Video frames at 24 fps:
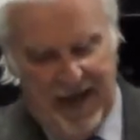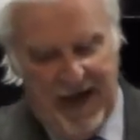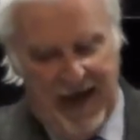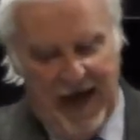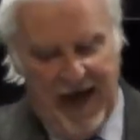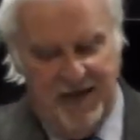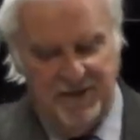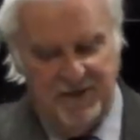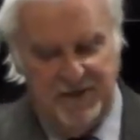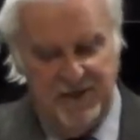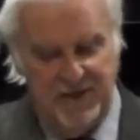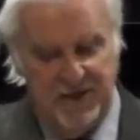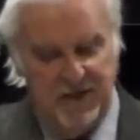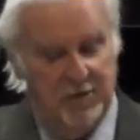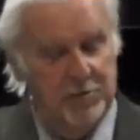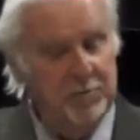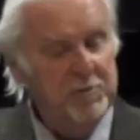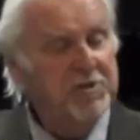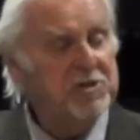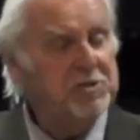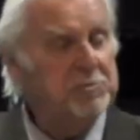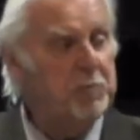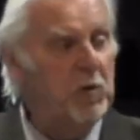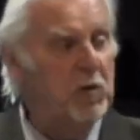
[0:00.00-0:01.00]
And the
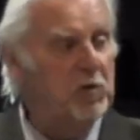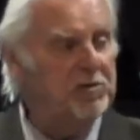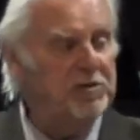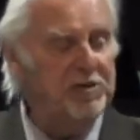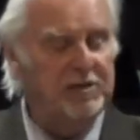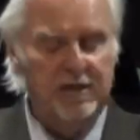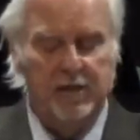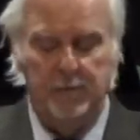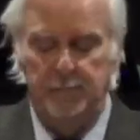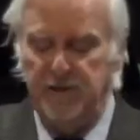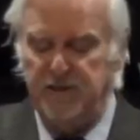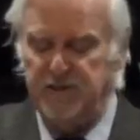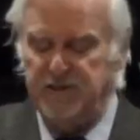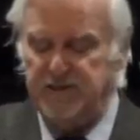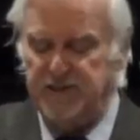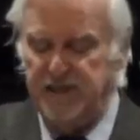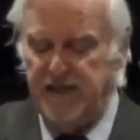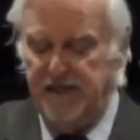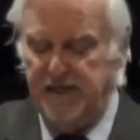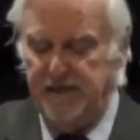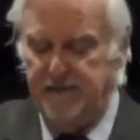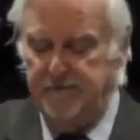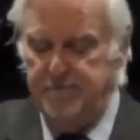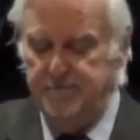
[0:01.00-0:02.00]
enemy spoke to them and
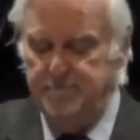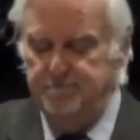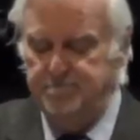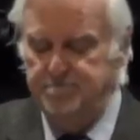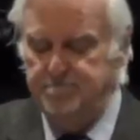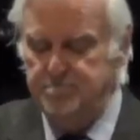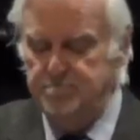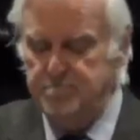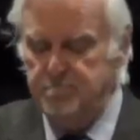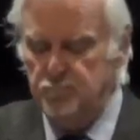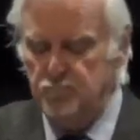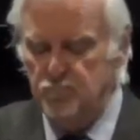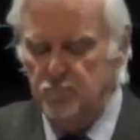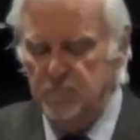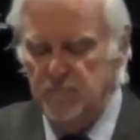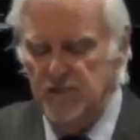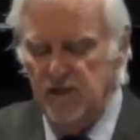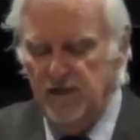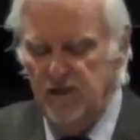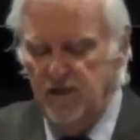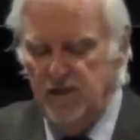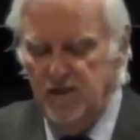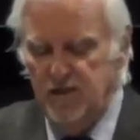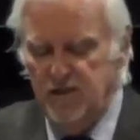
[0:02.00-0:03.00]
said,
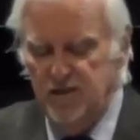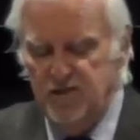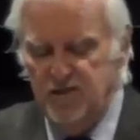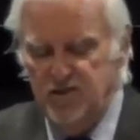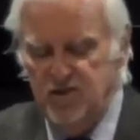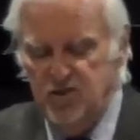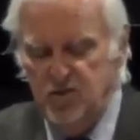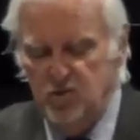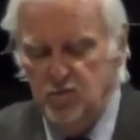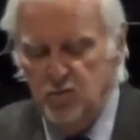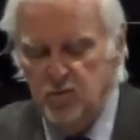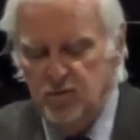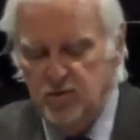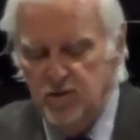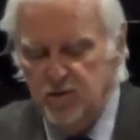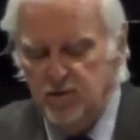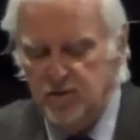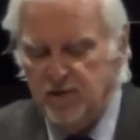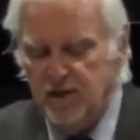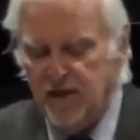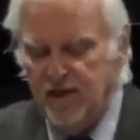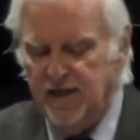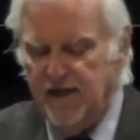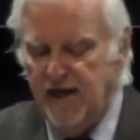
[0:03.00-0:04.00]
You
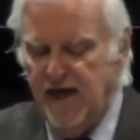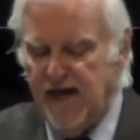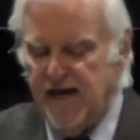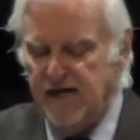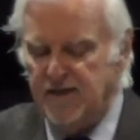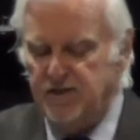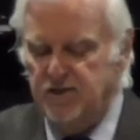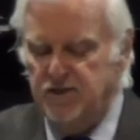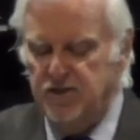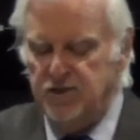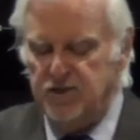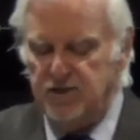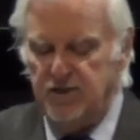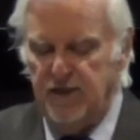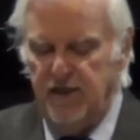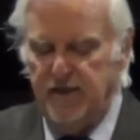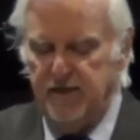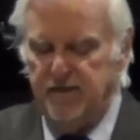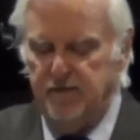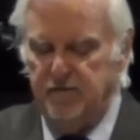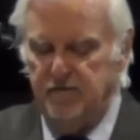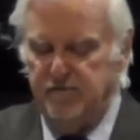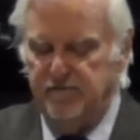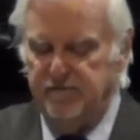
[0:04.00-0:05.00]
look and act just
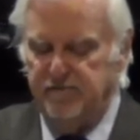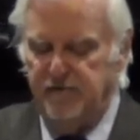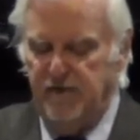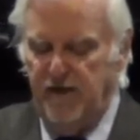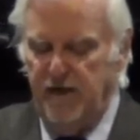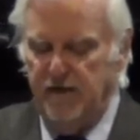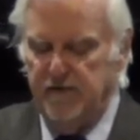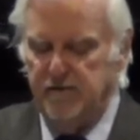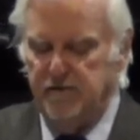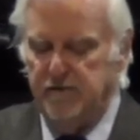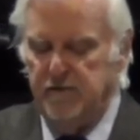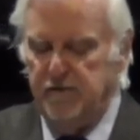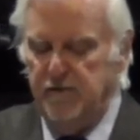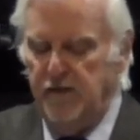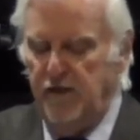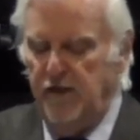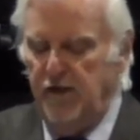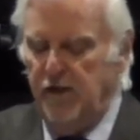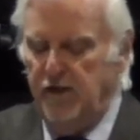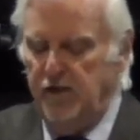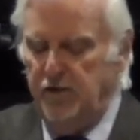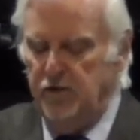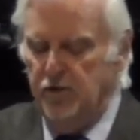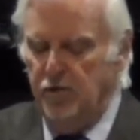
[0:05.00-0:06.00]
like your father.
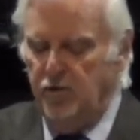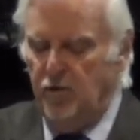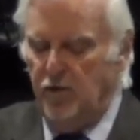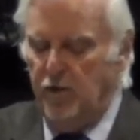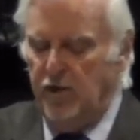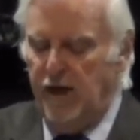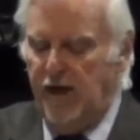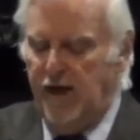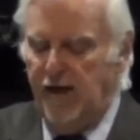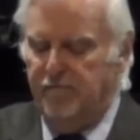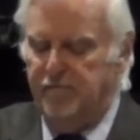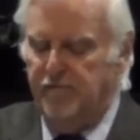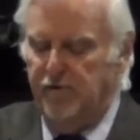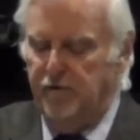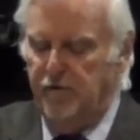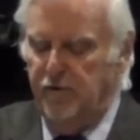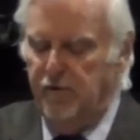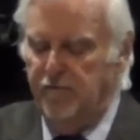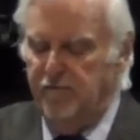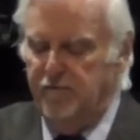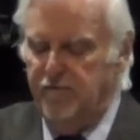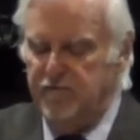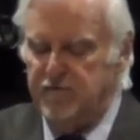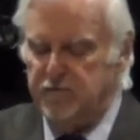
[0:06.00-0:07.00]
You're going to have a
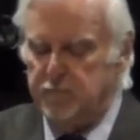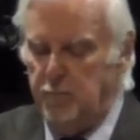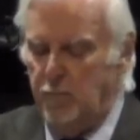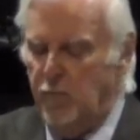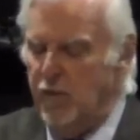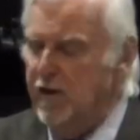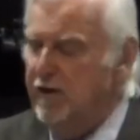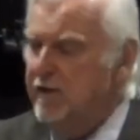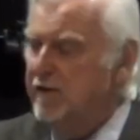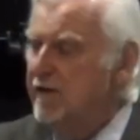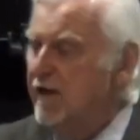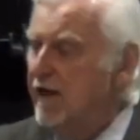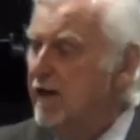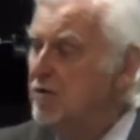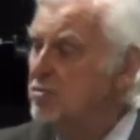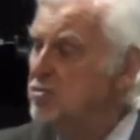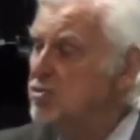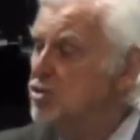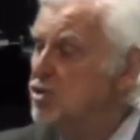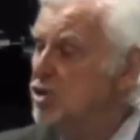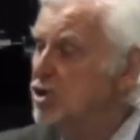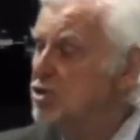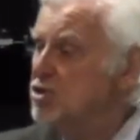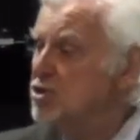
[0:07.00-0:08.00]
nervous breakdown
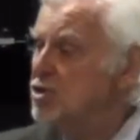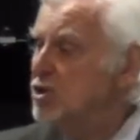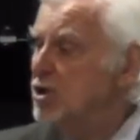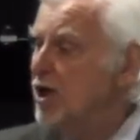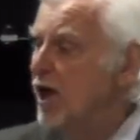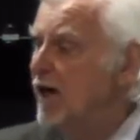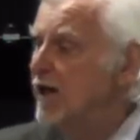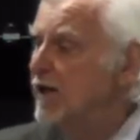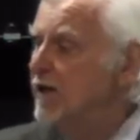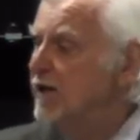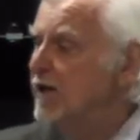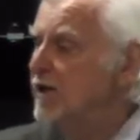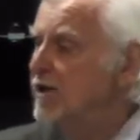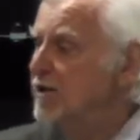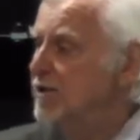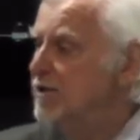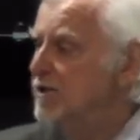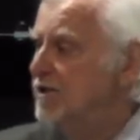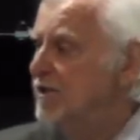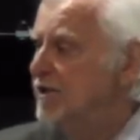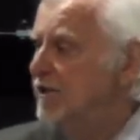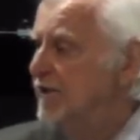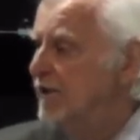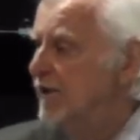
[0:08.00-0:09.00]
just like he
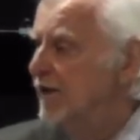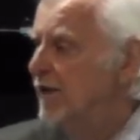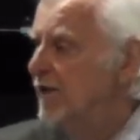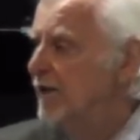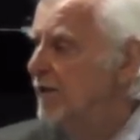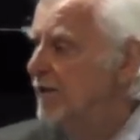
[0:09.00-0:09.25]
did.